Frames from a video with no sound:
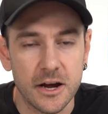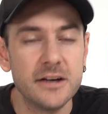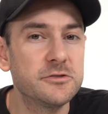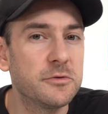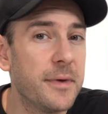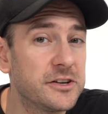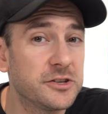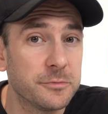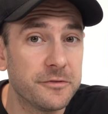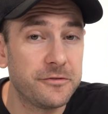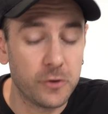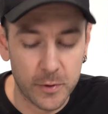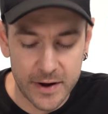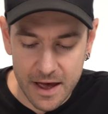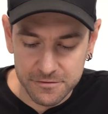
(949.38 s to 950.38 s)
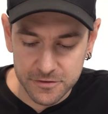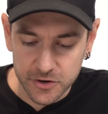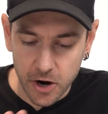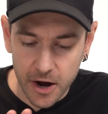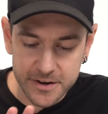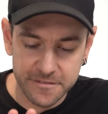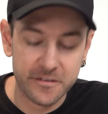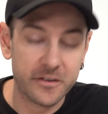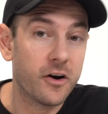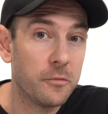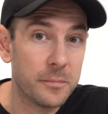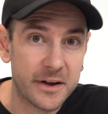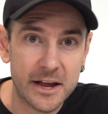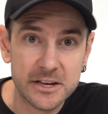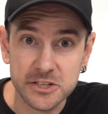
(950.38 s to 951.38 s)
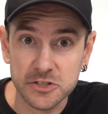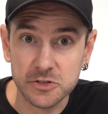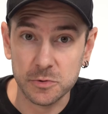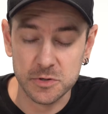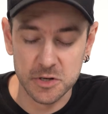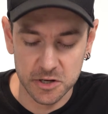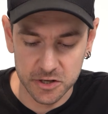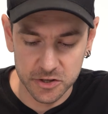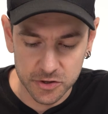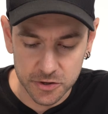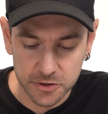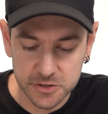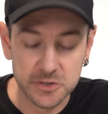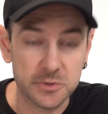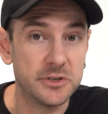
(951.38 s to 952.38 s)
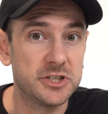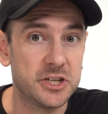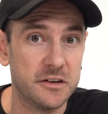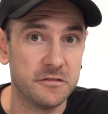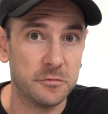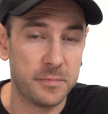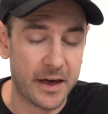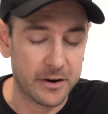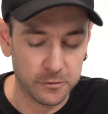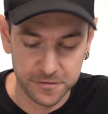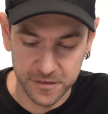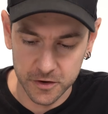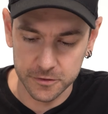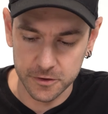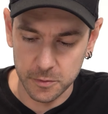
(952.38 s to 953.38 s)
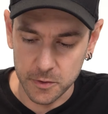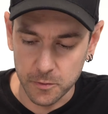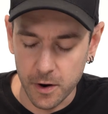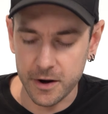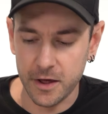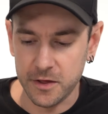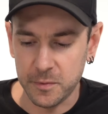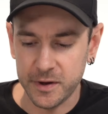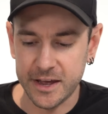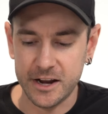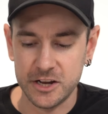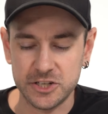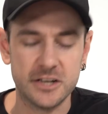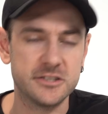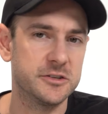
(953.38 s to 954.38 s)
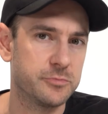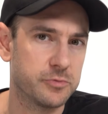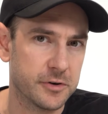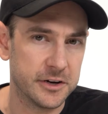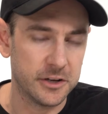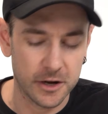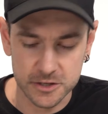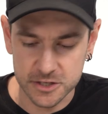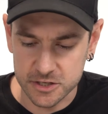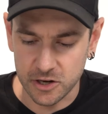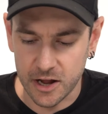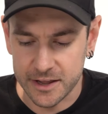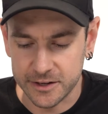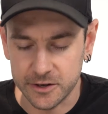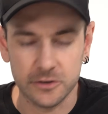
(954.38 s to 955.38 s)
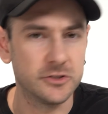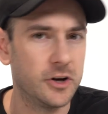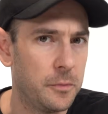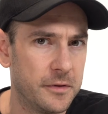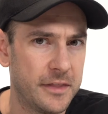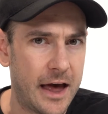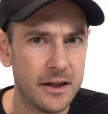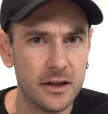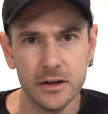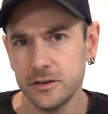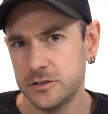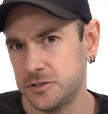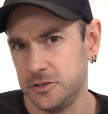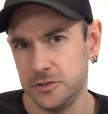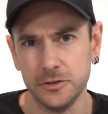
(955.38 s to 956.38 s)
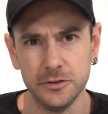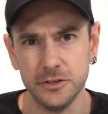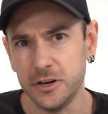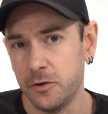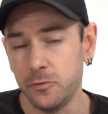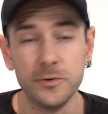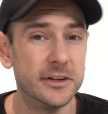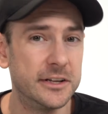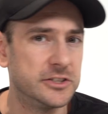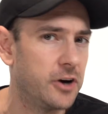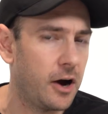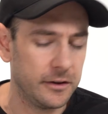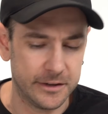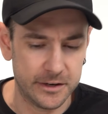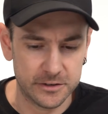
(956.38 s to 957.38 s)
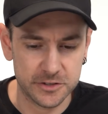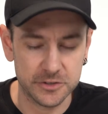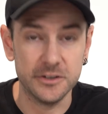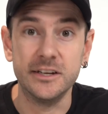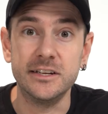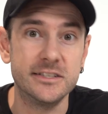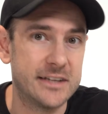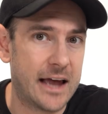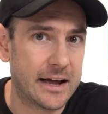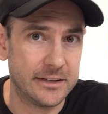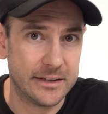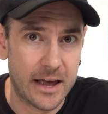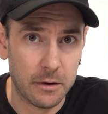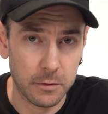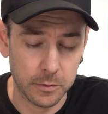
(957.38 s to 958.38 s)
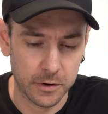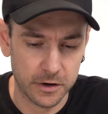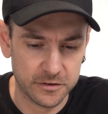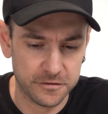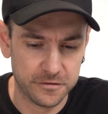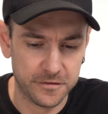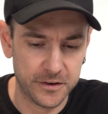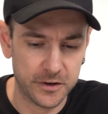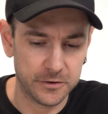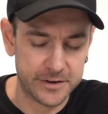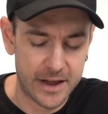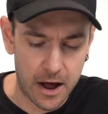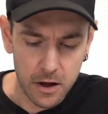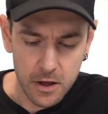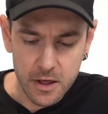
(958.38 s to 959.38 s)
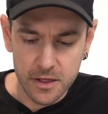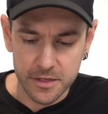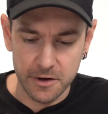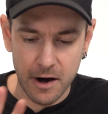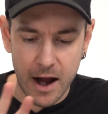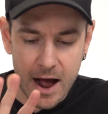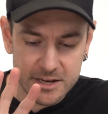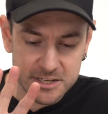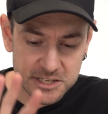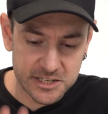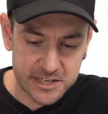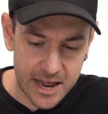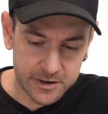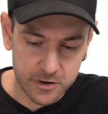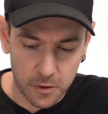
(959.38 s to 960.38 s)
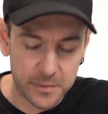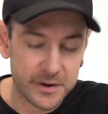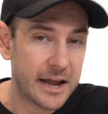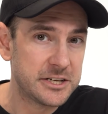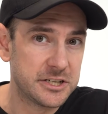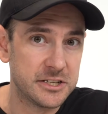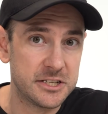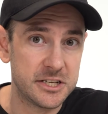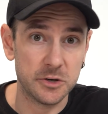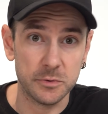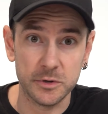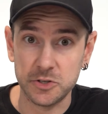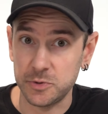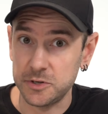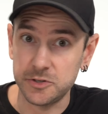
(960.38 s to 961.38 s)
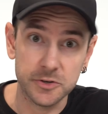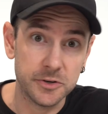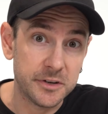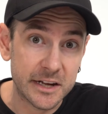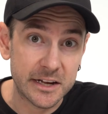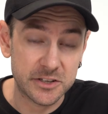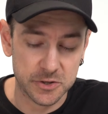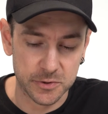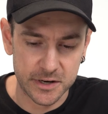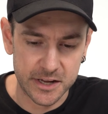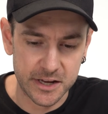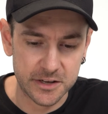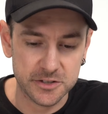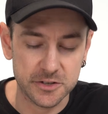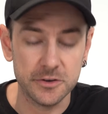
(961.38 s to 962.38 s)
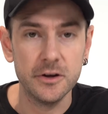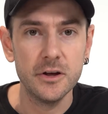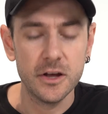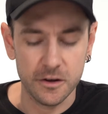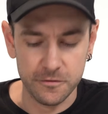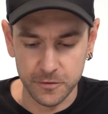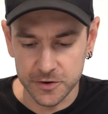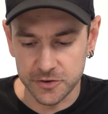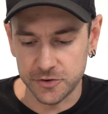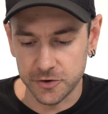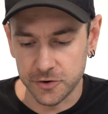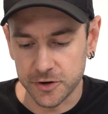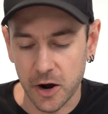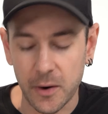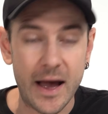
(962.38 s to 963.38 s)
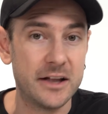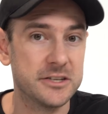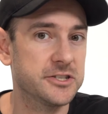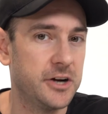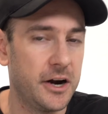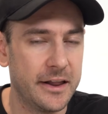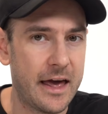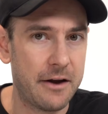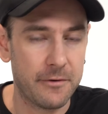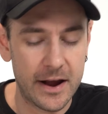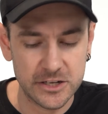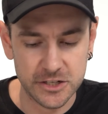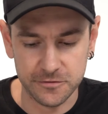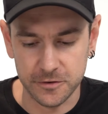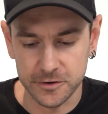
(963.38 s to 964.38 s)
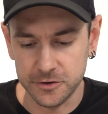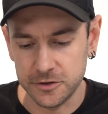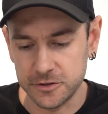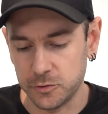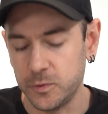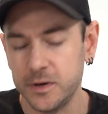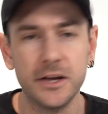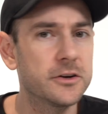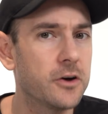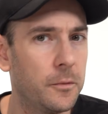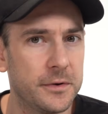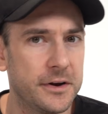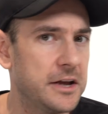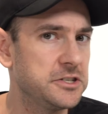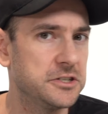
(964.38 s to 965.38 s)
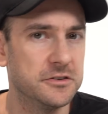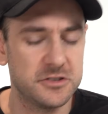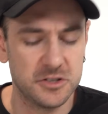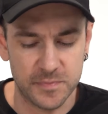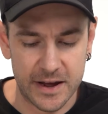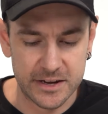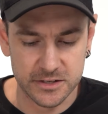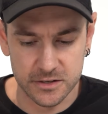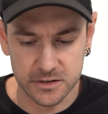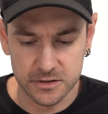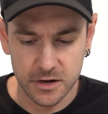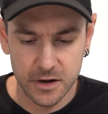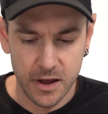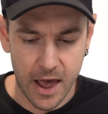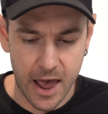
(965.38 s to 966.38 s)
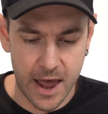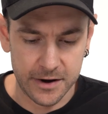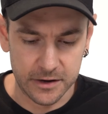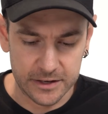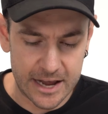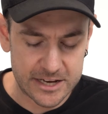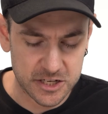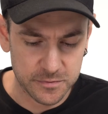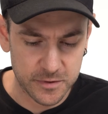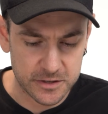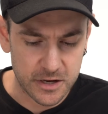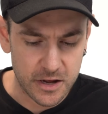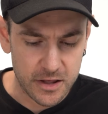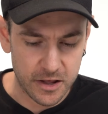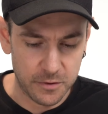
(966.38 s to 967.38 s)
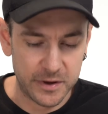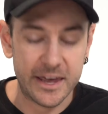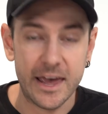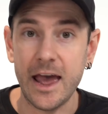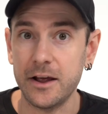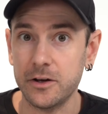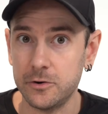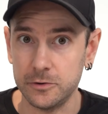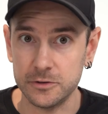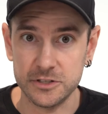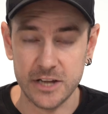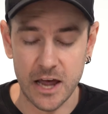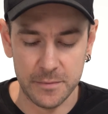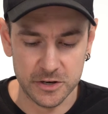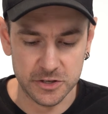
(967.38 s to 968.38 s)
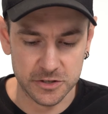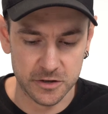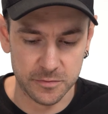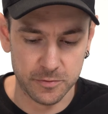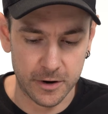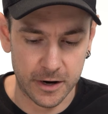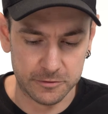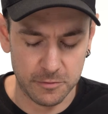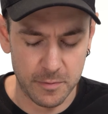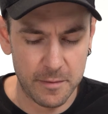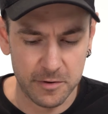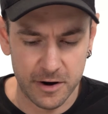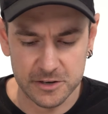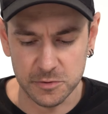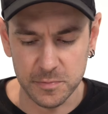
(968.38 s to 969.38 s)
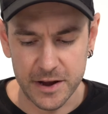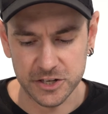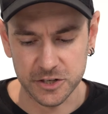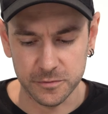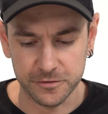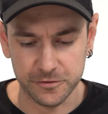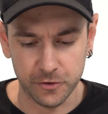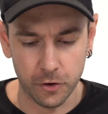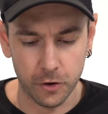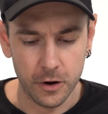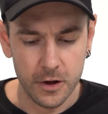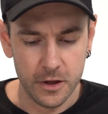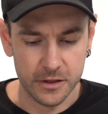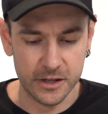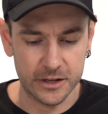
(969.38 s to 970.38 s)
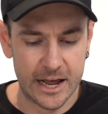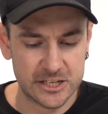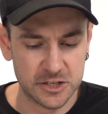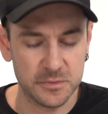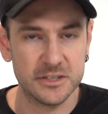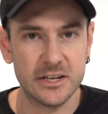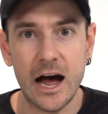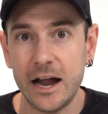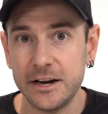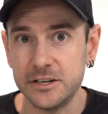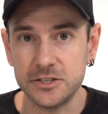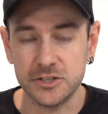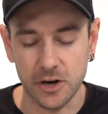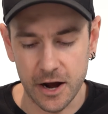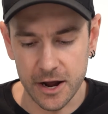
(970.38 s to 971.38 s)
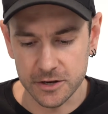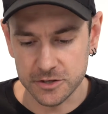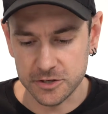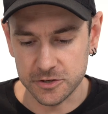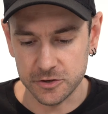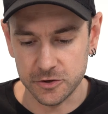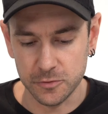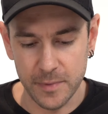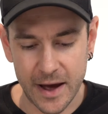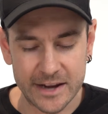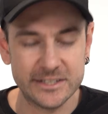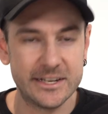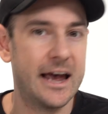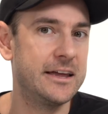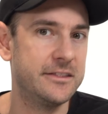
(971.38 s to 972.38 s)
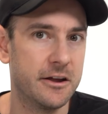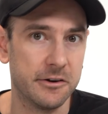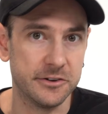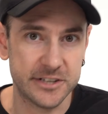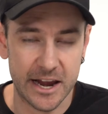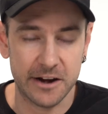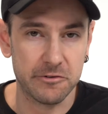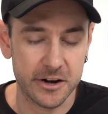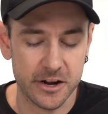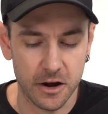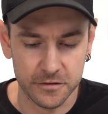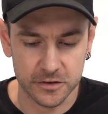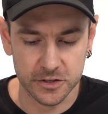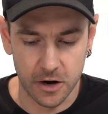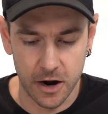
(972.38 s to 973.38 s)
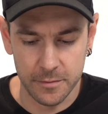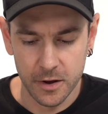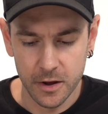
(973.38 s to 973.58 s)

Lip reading: as we mentioned before, we have 9 different combinations which you can use to achieve the pedal feel that we want, and then we can adjust the preload slightly on top of that to really dial into exactly how we want it to feel. Now there are set combinations which we do need to adhere to. If we do go outside of that range, if we use a weird combination of spacers and elastomers, then we can cause damage to the product. Remember, as we mentioned before, the elastomers are designed to maintain their integrity over time